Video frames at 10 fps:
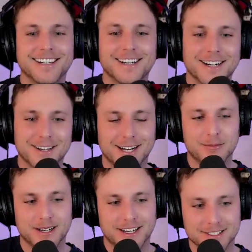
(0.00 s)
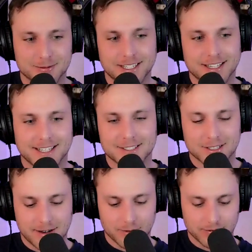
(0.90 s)
But awesome. Yeah, thanks
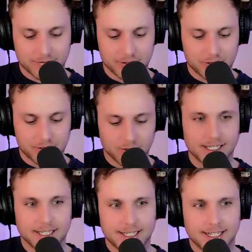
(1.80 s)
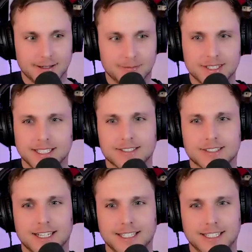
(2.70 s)
everyone for joining. Matthias,
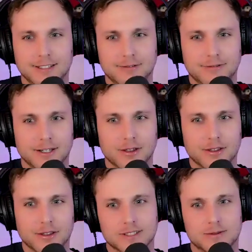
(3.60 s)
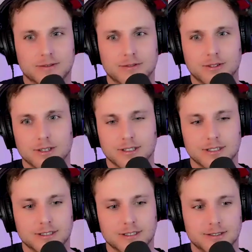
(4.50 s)
any final thoughts
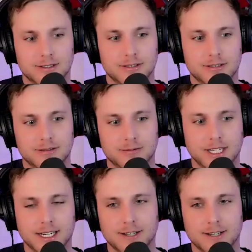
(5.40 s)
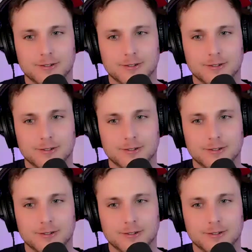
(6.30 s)
before we head out?